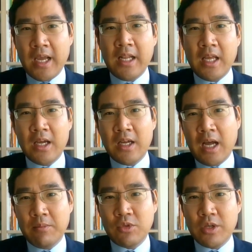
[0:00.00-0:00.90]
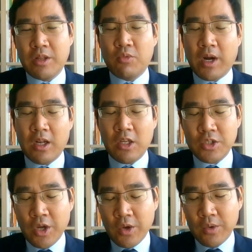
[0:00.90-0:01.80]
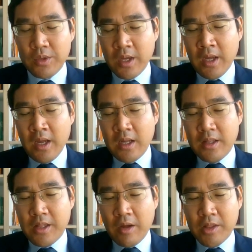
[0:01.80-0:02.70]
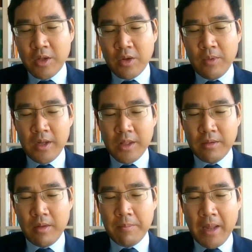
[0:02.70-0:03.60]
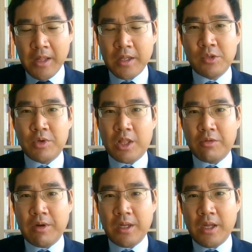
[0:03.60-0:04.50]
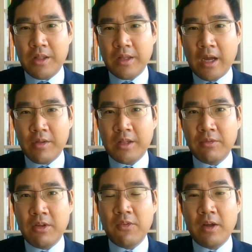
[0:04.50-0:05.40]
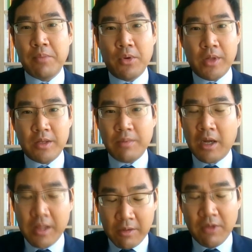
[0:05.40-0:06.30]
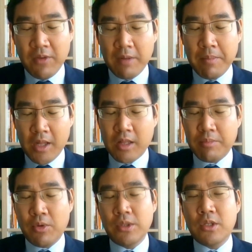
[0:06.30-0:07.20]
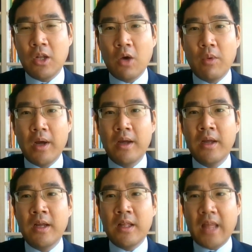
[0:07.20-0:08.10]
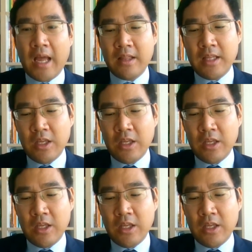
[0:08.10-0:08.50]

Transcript: earlier um, just rightly showed, South Korea's base interest rate is now 75, points, uh, 75 basis points lower than the